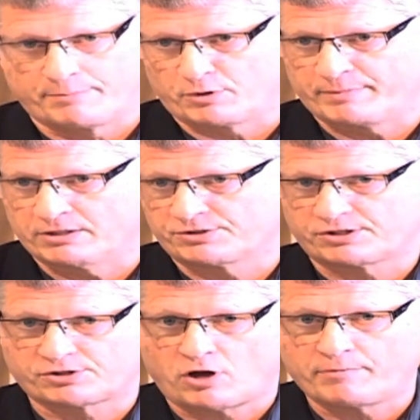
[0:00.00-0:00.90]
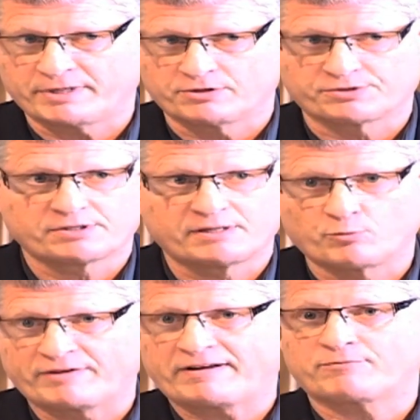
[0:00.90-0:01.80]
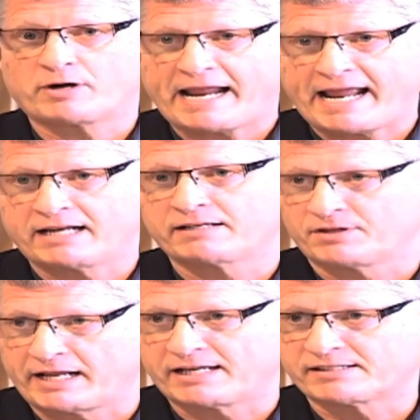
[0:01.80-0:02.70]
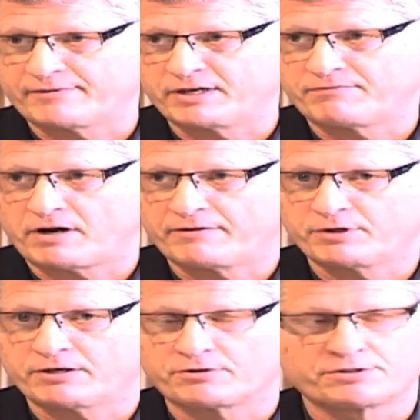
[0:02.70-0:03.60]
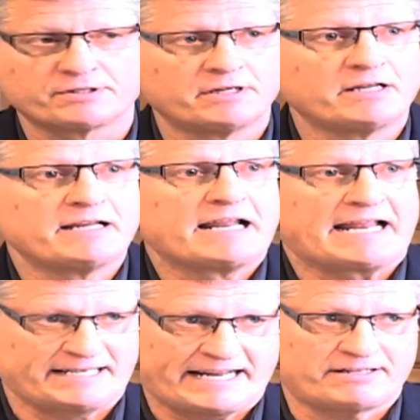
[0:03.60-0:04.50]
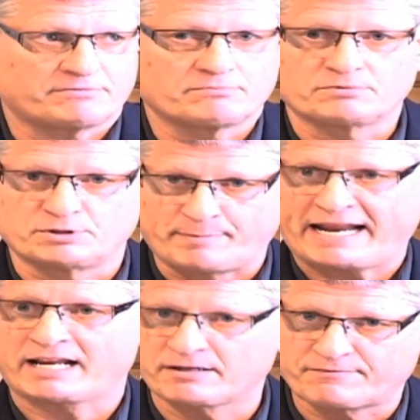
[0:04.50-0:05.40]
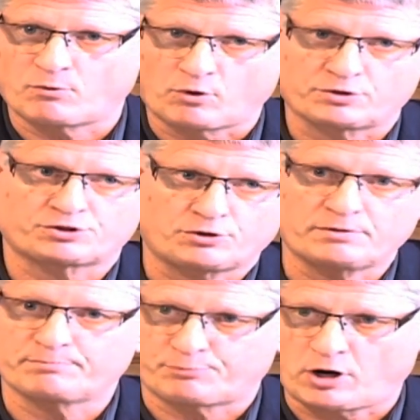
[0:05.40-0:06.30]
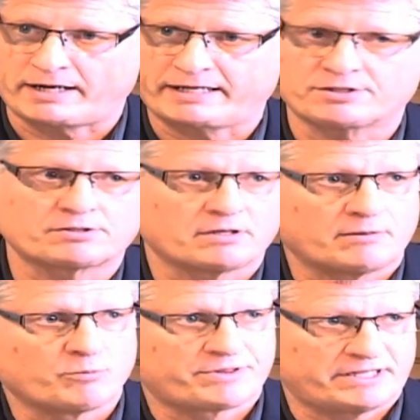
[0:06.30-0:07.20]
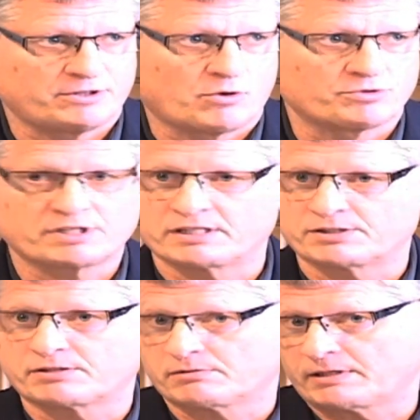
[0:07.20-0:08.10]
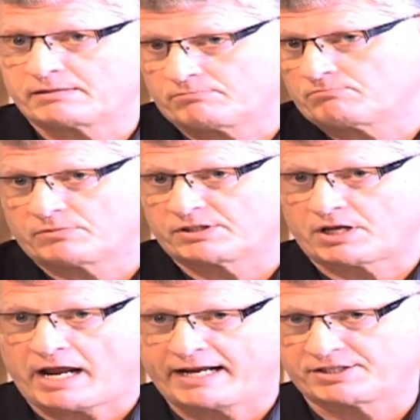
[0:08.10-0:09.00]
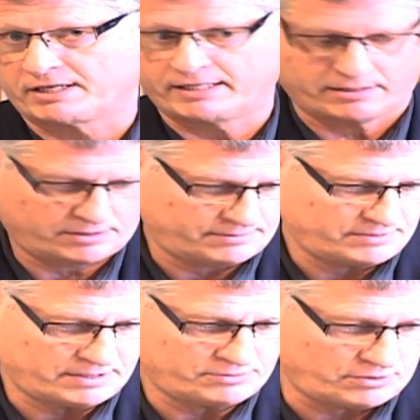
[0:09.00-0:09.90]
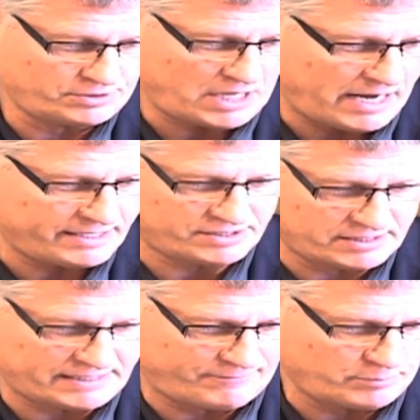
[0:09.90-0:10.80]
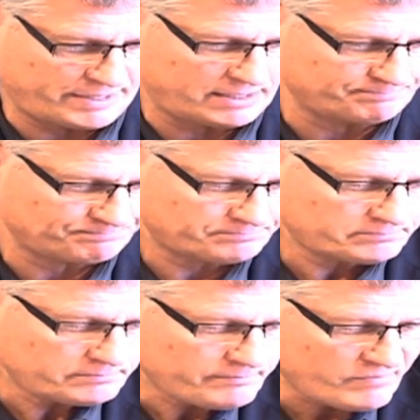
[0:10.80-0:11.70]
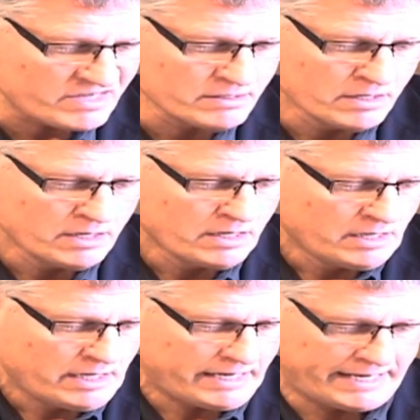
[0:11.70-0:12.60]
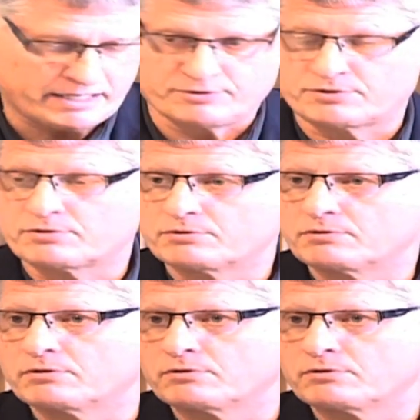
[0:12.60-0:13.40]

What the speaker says: lumber mills and sawmills than we've ever had in the last 75 years. And yet, demand for certain products within those is as high as it's ever been. And